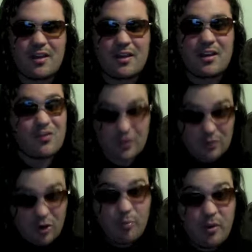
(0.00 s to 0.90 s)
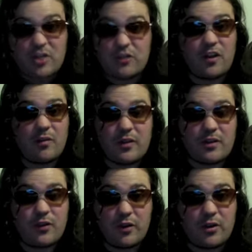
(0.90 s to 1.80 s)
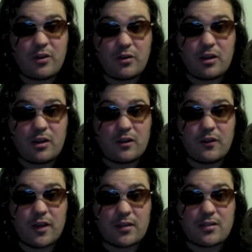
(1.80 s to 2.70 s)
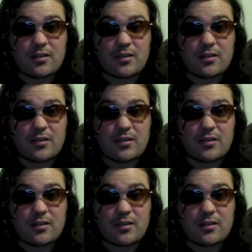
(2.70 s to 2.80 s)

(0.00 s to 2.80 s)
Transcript: For a low budget film, that's very good looking effect.